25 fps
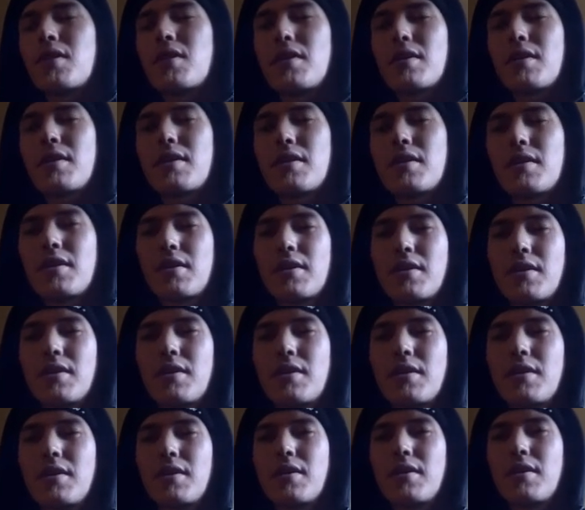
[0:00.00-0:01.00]
career as
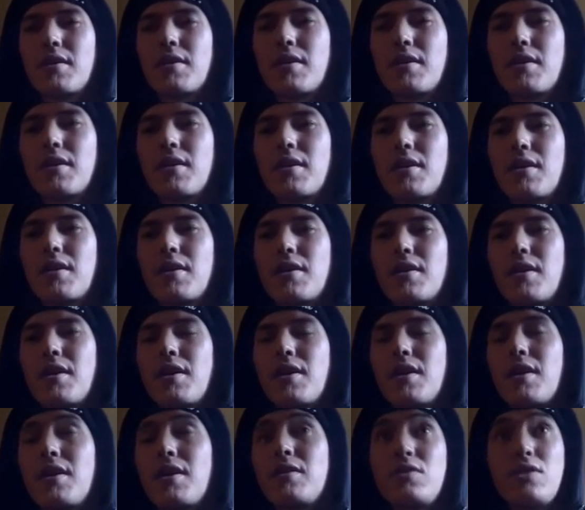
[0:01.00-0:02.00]
an artist?
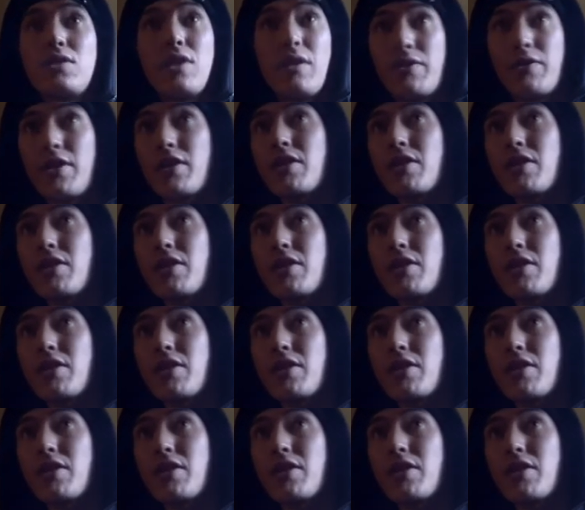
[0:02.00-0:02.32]
Living